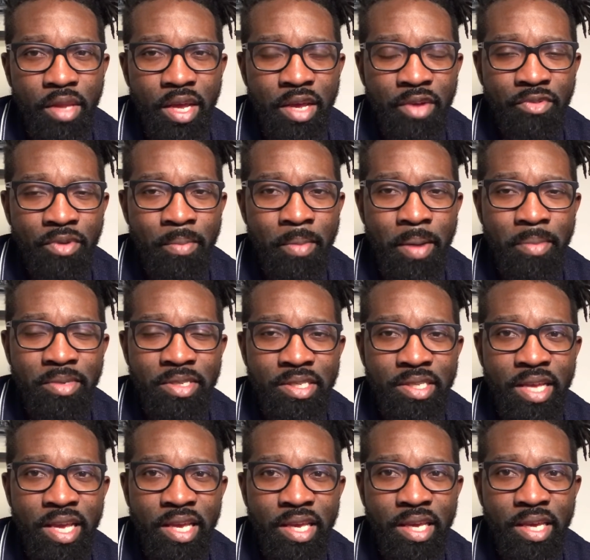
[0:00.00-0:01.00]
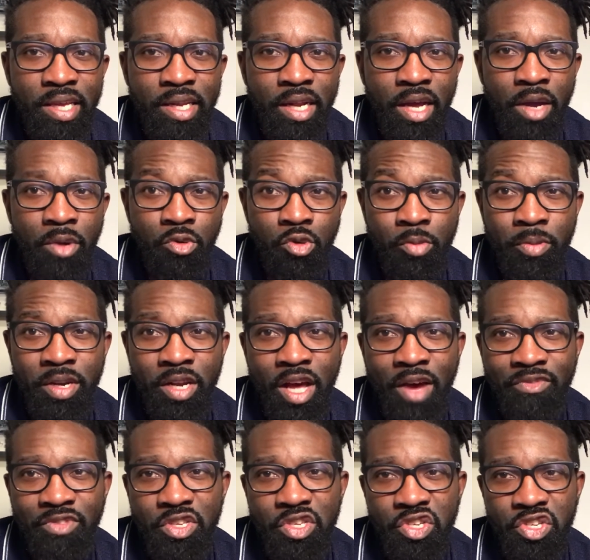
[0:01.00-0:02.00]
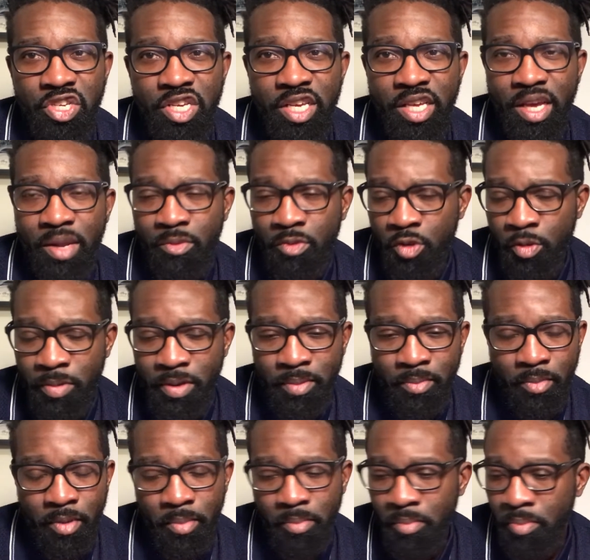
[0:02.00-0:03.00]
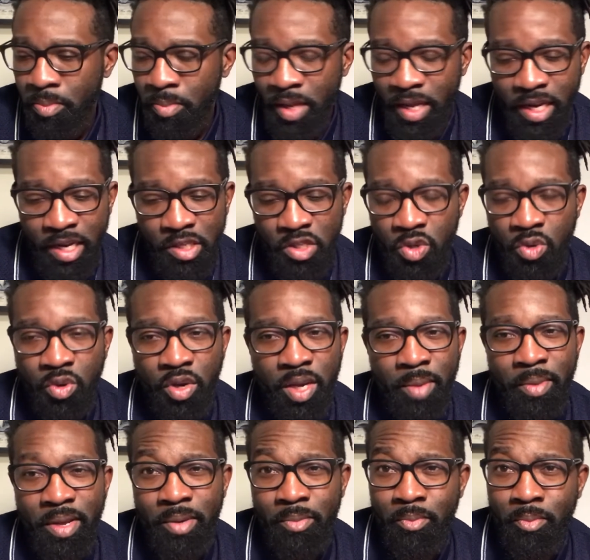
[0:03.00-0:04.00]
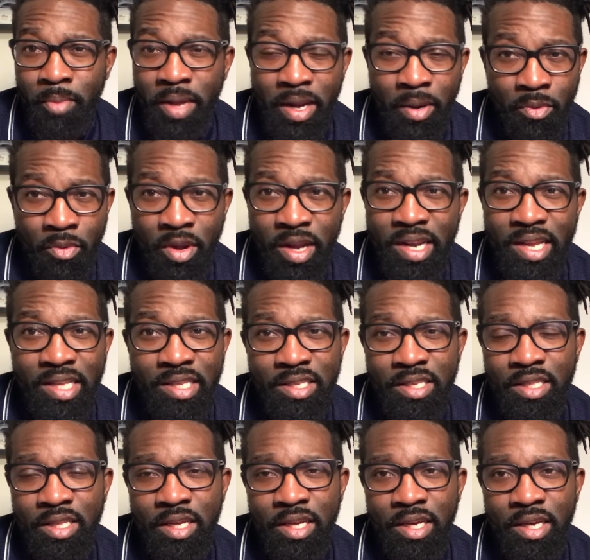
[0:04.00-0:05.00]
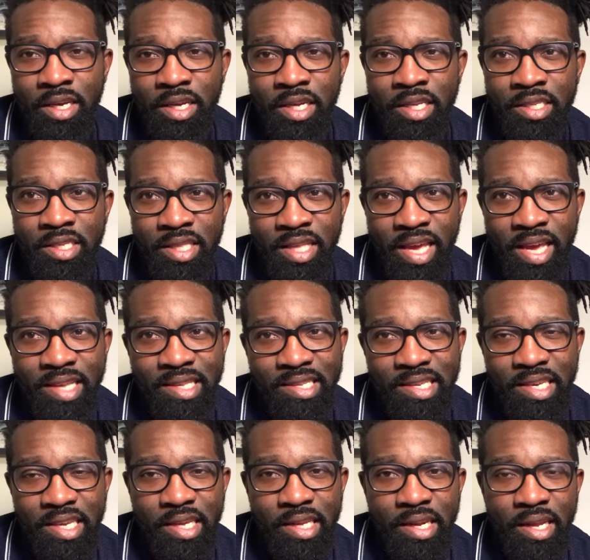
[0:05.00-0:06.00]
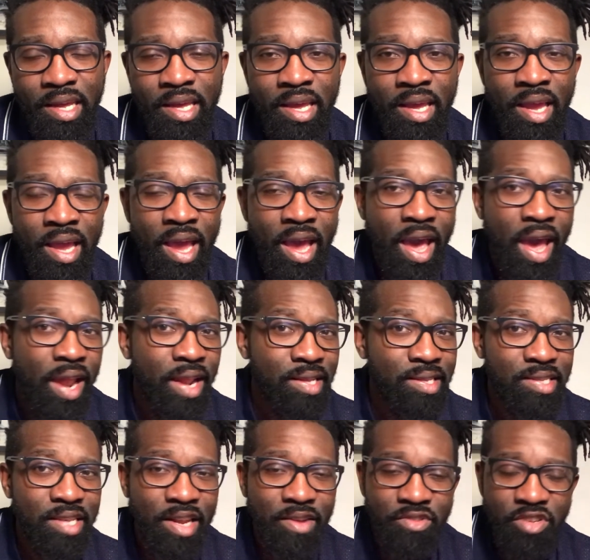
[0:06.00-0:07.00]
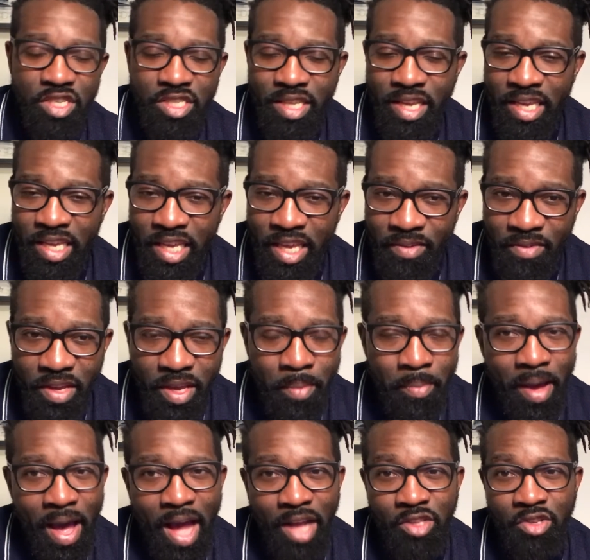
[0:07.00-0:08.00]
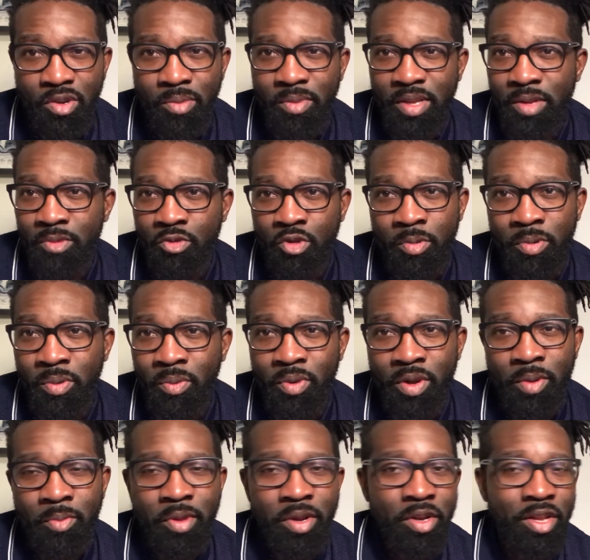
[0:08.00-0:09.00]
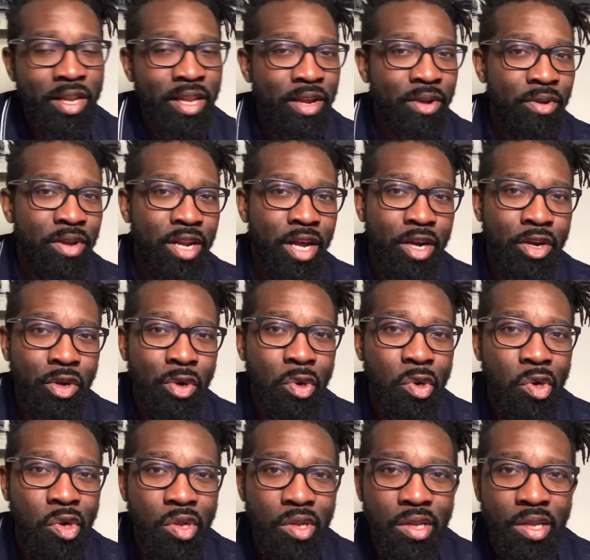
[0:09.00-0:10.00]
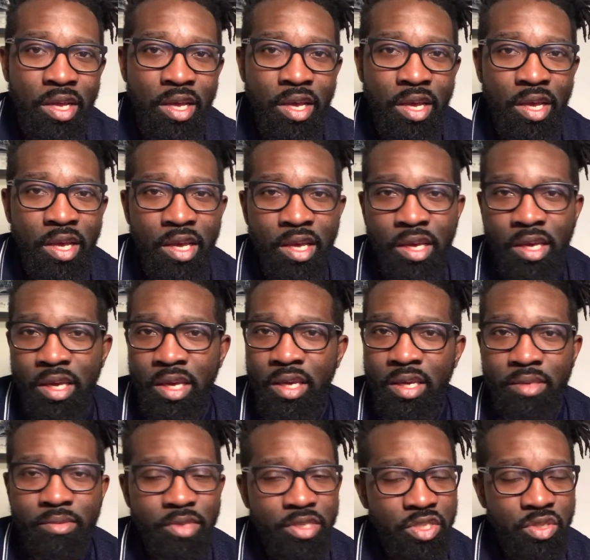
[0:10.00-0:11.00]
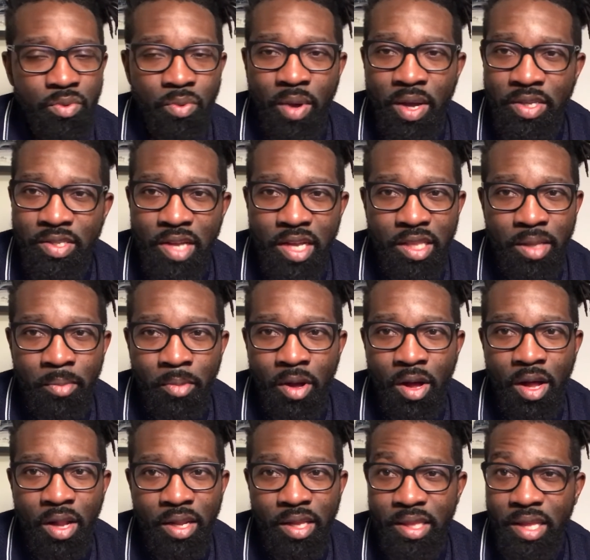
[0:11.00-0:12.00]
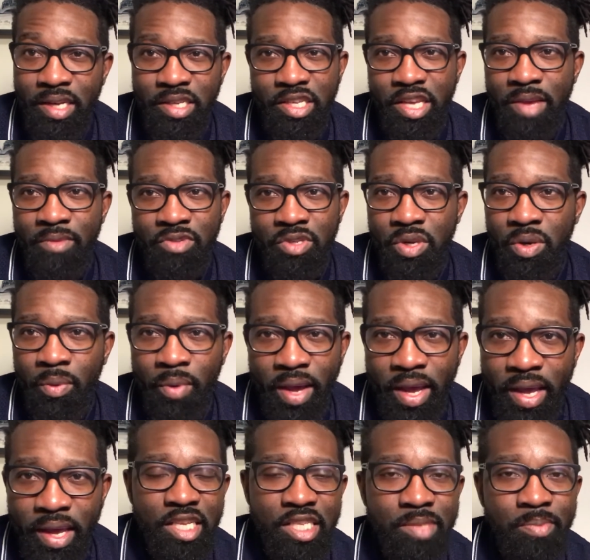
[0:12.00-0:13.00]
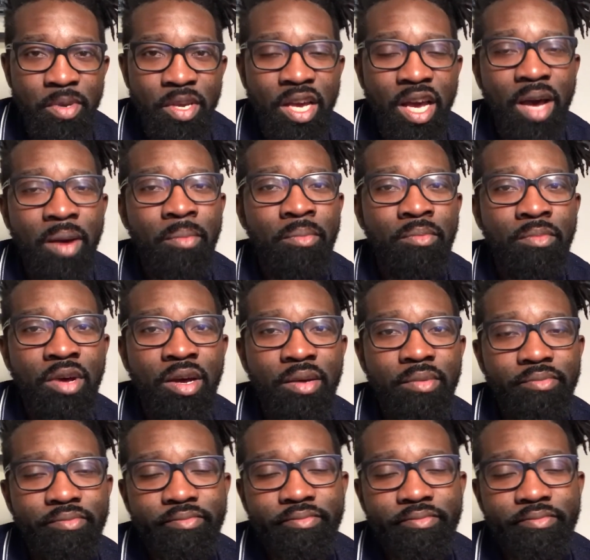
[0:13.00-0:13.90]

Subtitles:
if I'm not mistaken, Ruben Loftus-Cheek, and Ruben played it to him and made a run into the 18. And instead of just giving it back to him, Ruben would have been clearing on goal. Just dwells on the ball and then gives it away. It's become